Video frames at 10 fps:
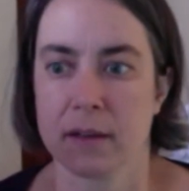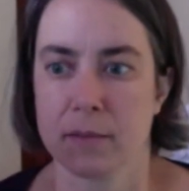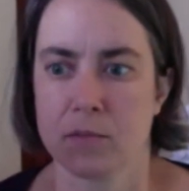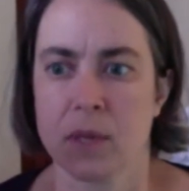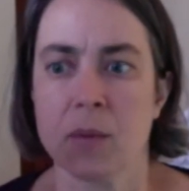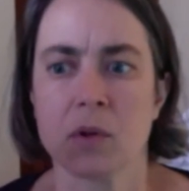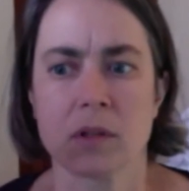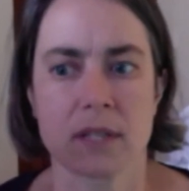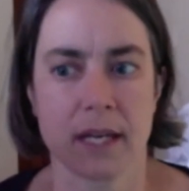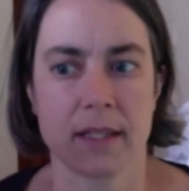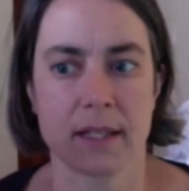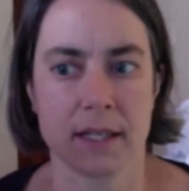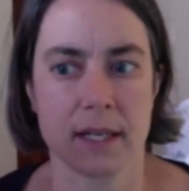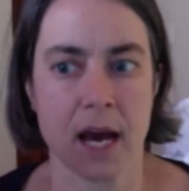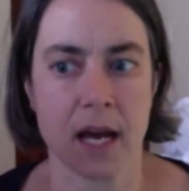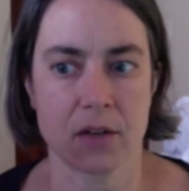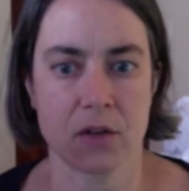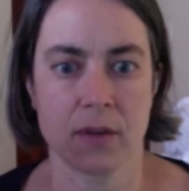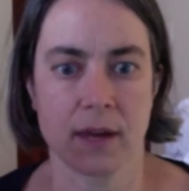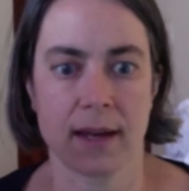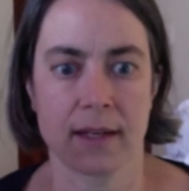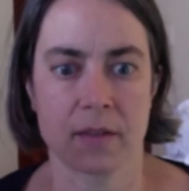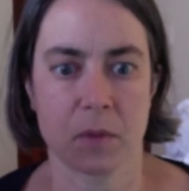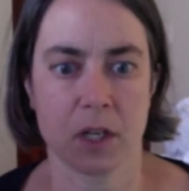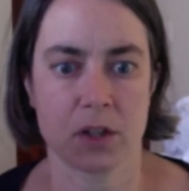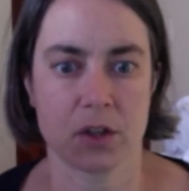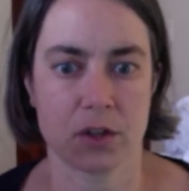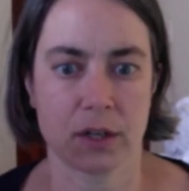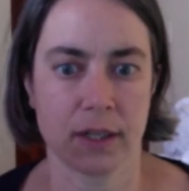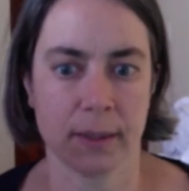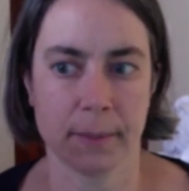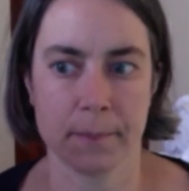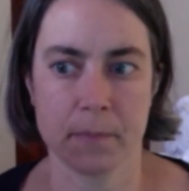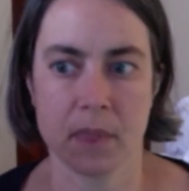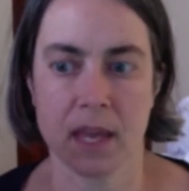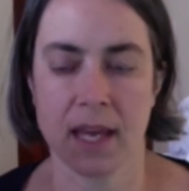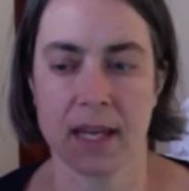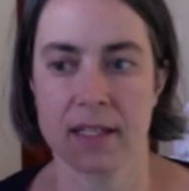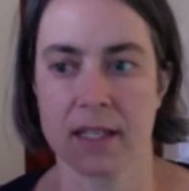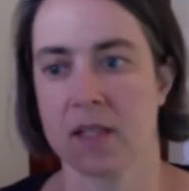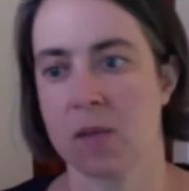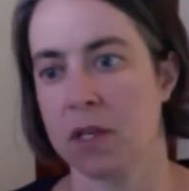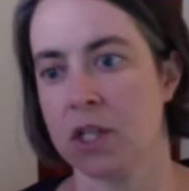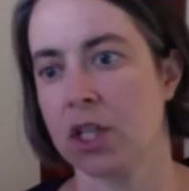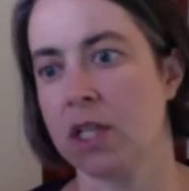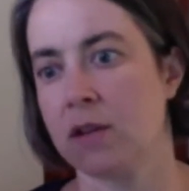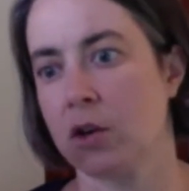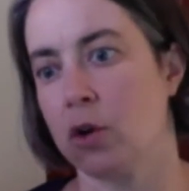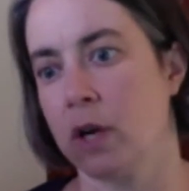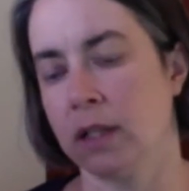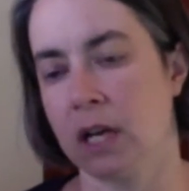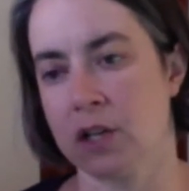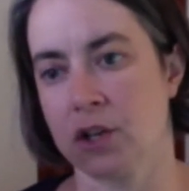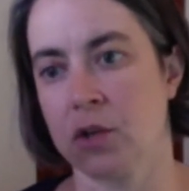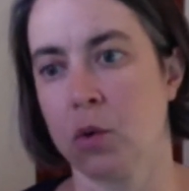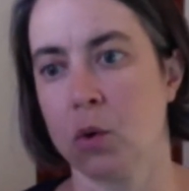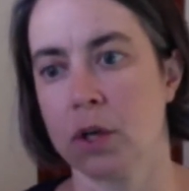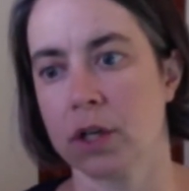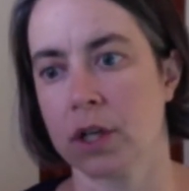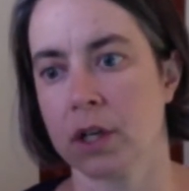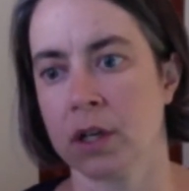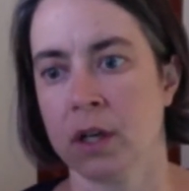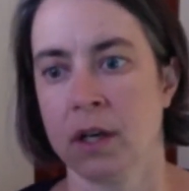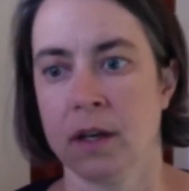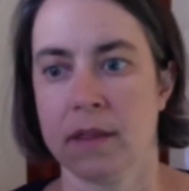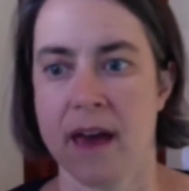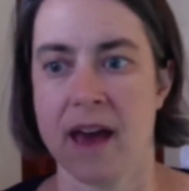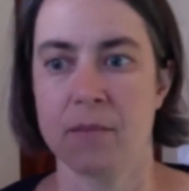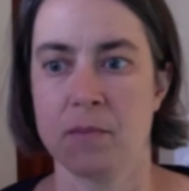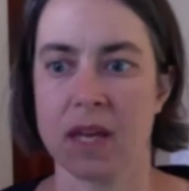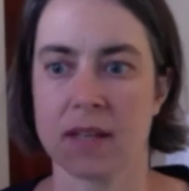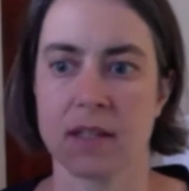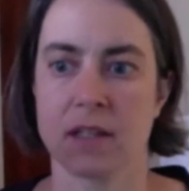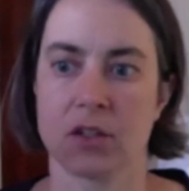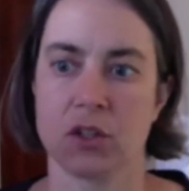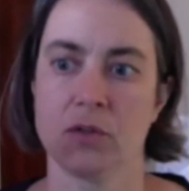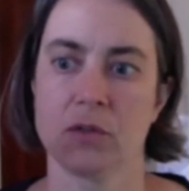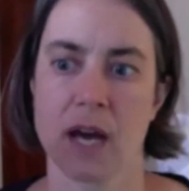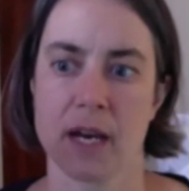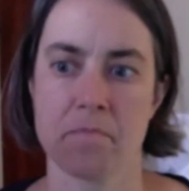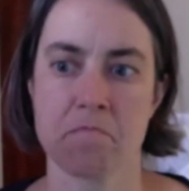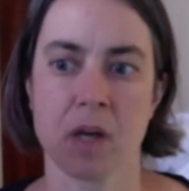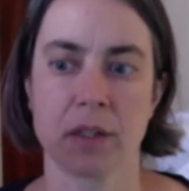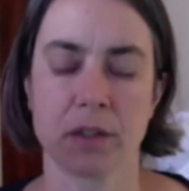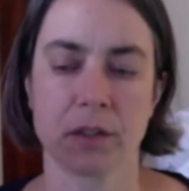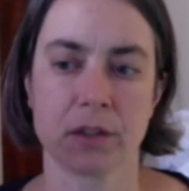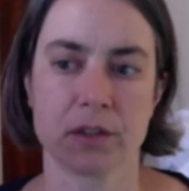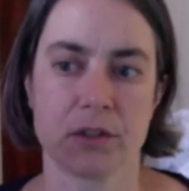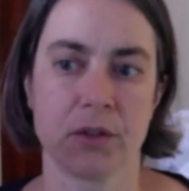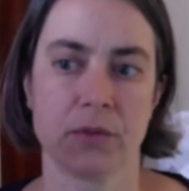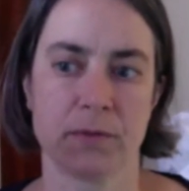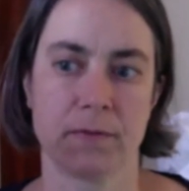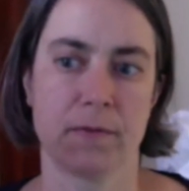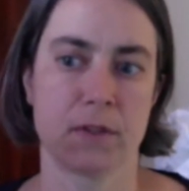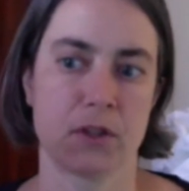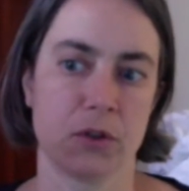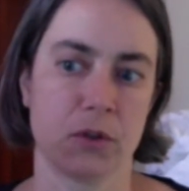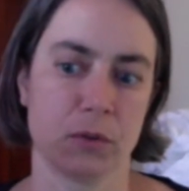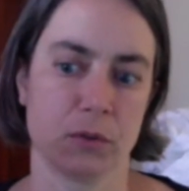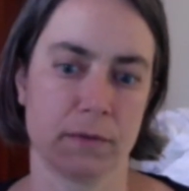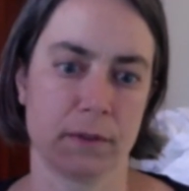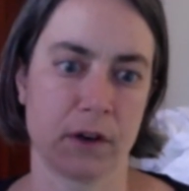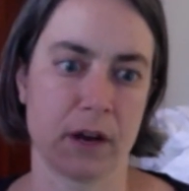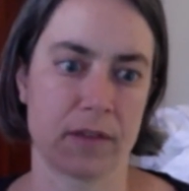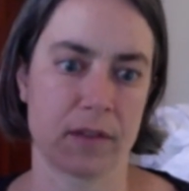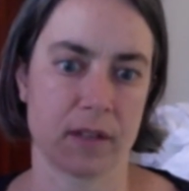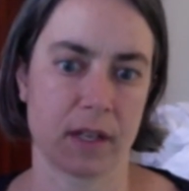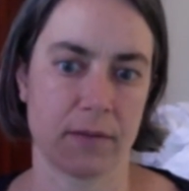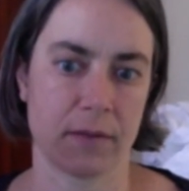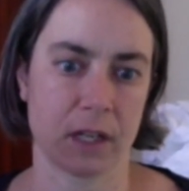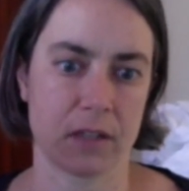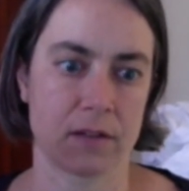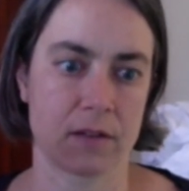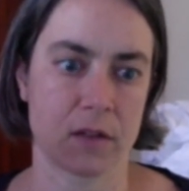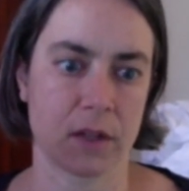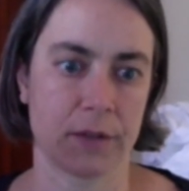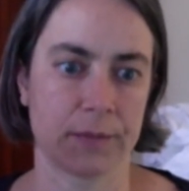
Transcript: people tend to not do that as much. And especially the chronological order, that makes it too kind of muddled to figure out the significance. So,